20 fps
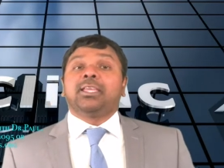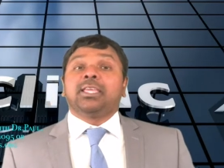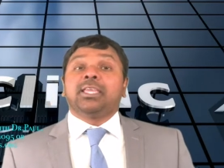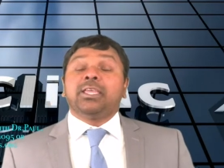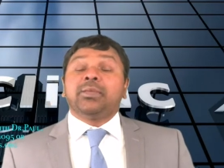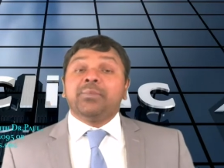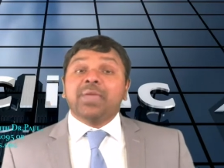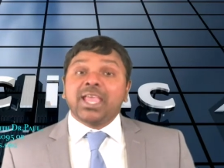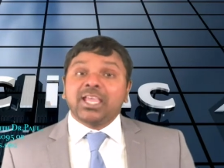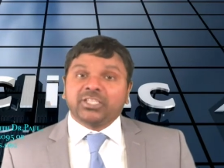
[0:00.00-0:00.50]

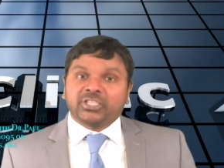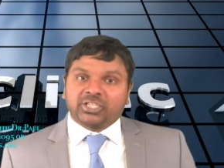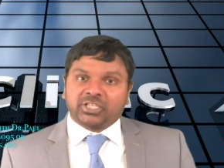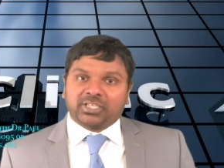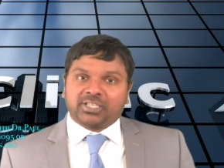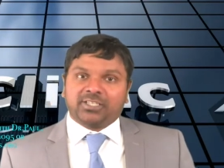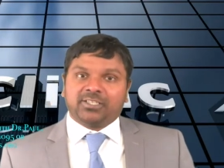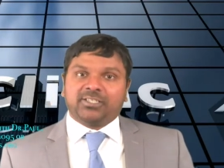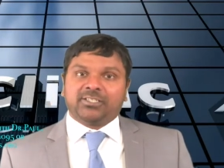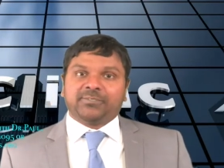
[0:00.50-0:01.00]

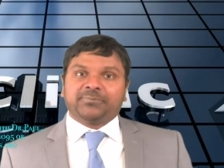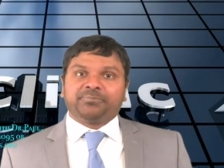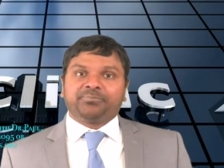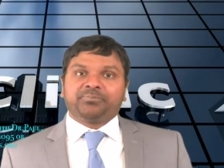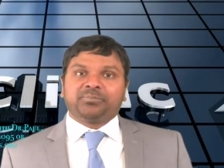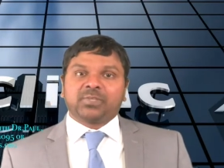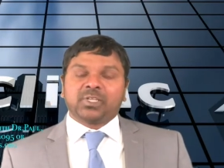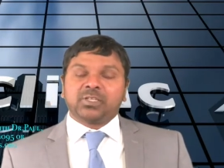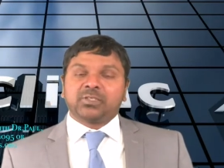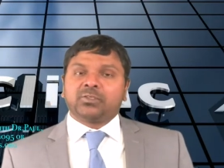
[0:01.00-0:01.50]
imaging.
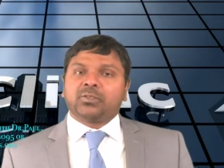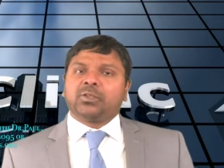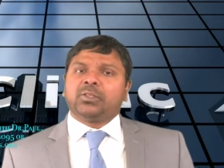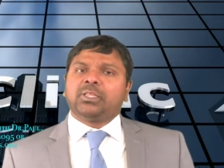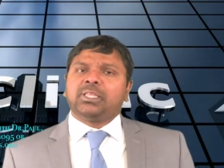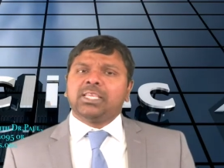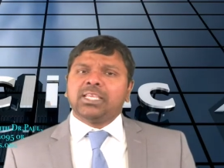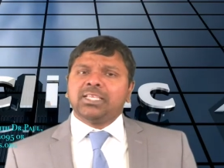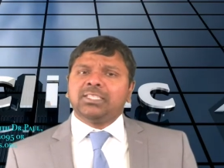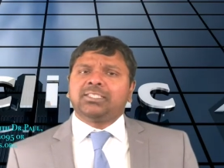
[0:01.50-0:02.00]
So
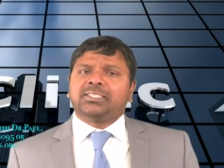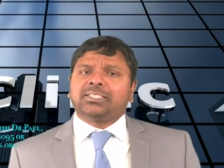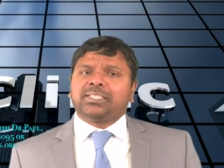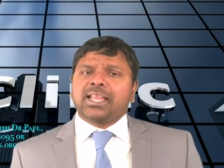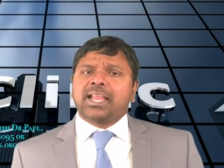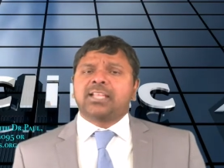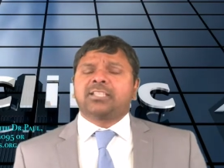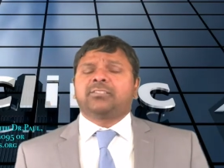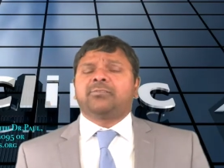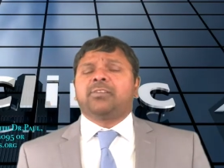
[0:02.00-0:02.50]
these
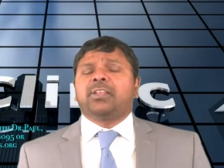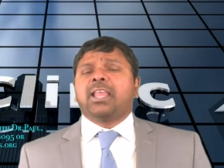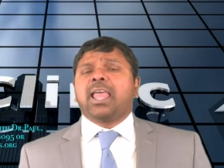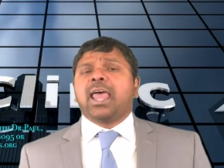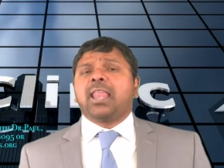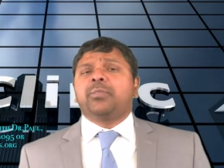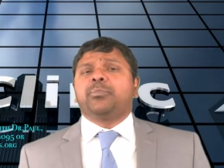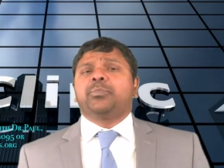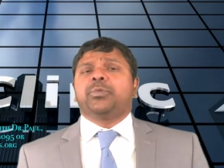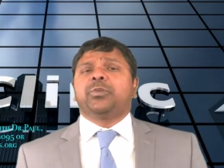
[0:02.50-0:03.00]
tests will
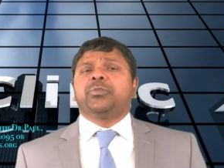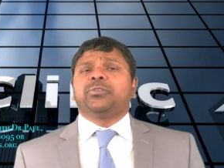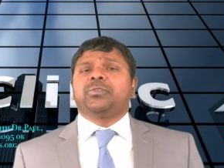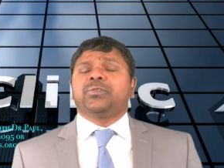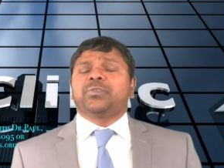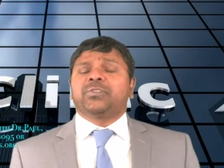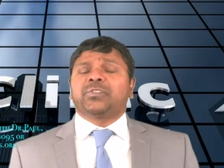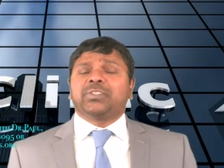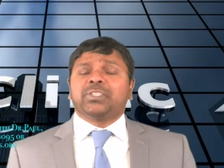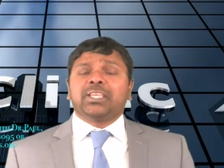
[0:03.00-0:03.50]
help you
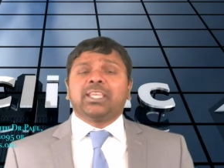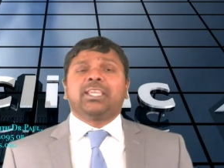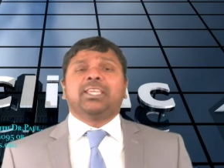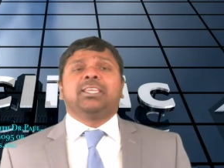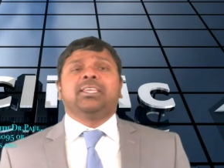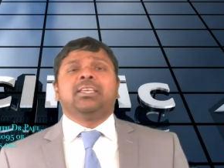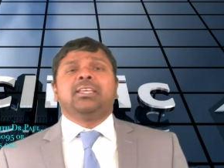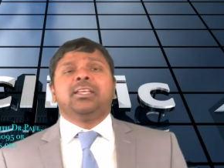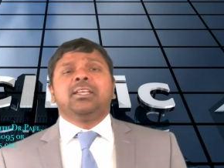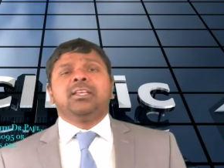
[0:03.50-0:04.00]
to see
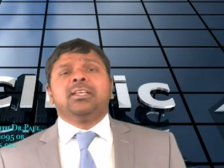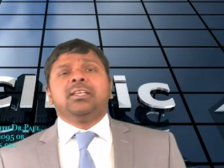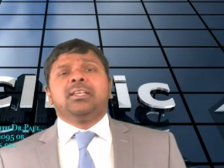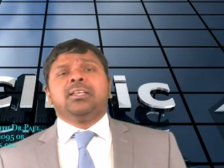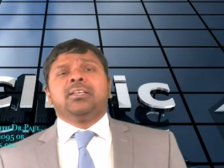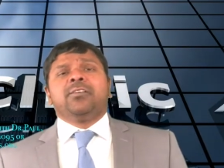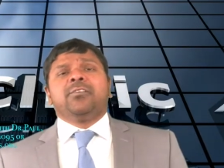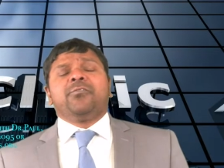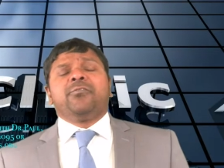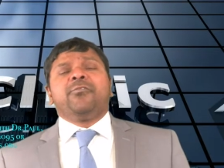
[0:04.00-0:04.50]

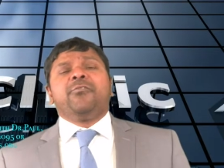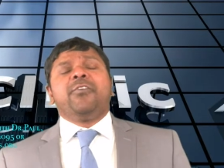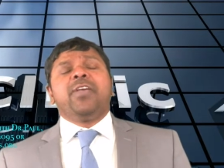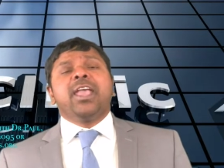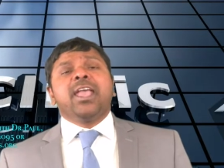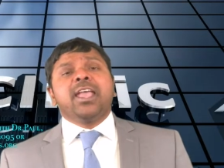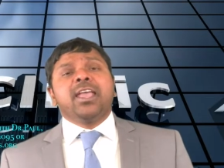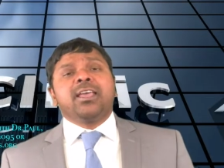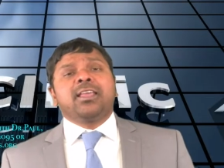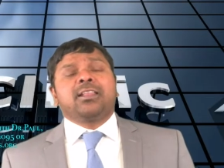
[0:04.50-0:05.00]

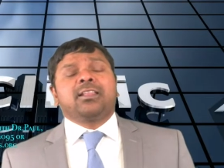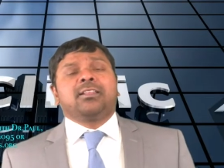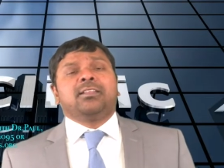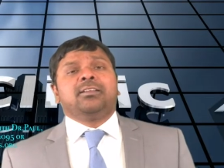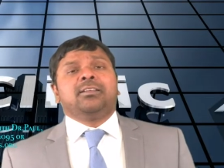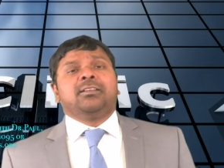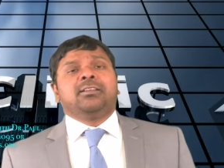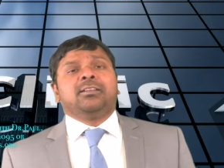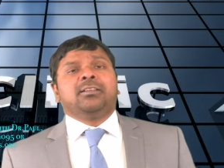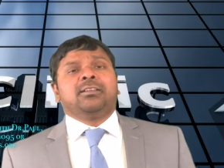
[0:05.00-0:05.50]
where
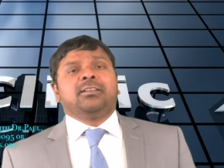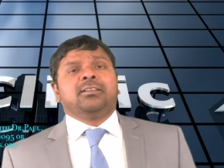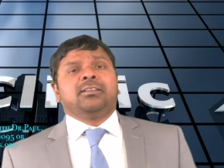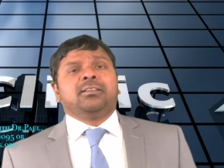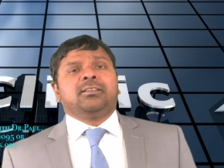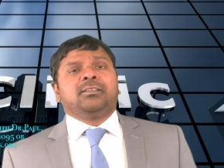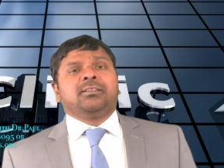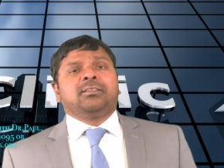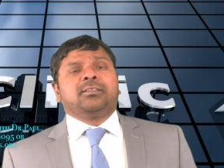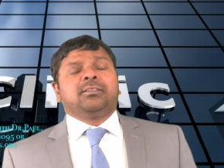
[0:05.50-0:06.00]

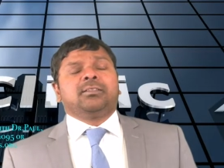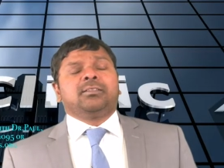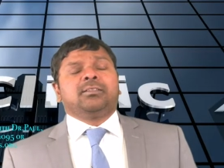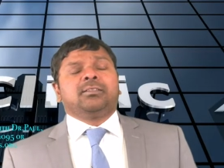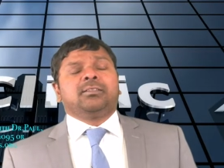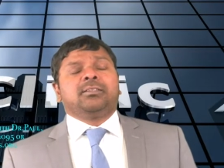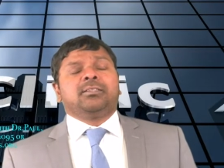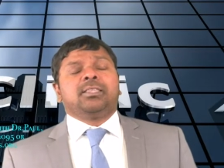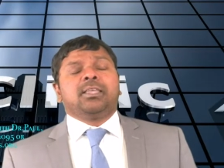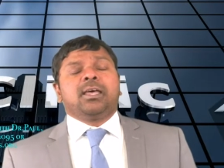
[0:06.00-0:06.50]

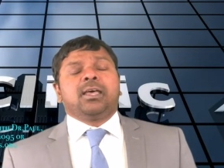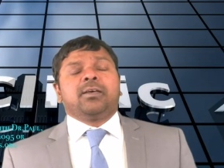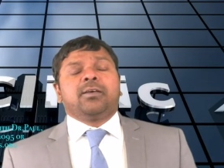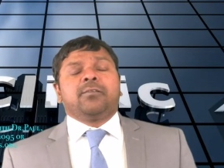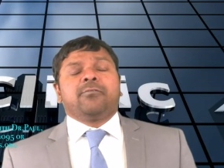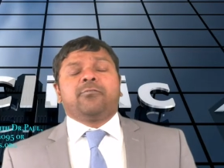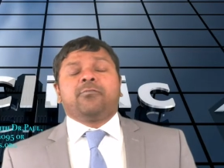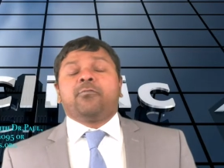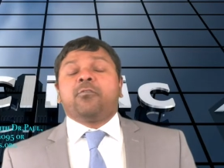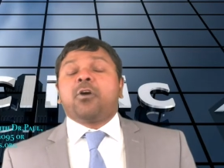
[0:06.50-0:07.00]

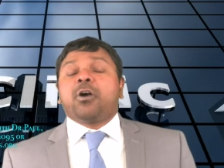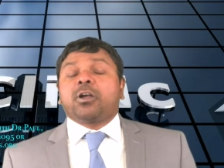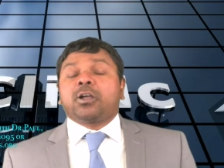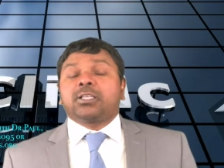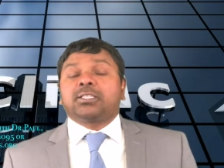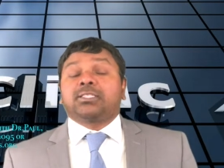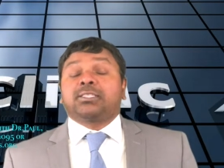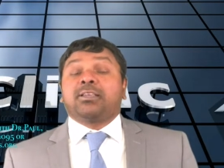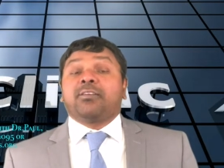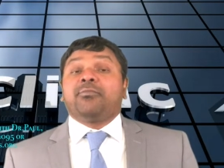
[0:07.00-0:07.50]
the
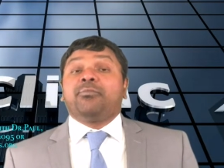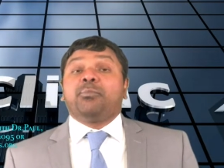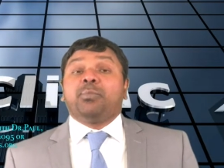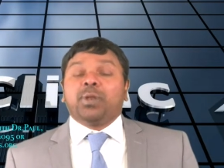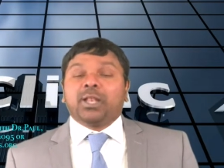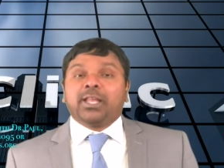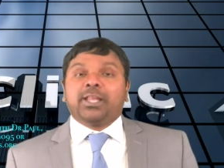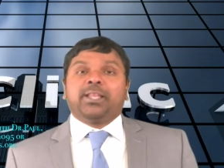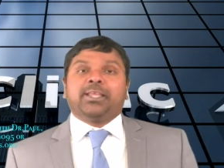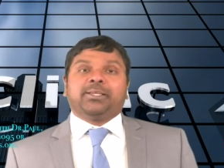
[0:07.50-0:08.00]
focus of
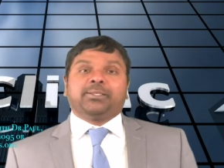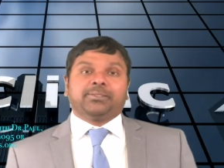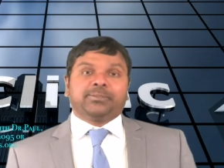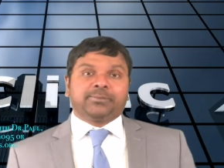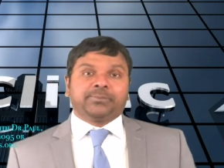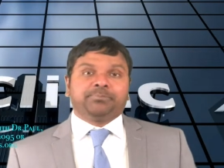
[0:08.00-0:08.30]
bleeding.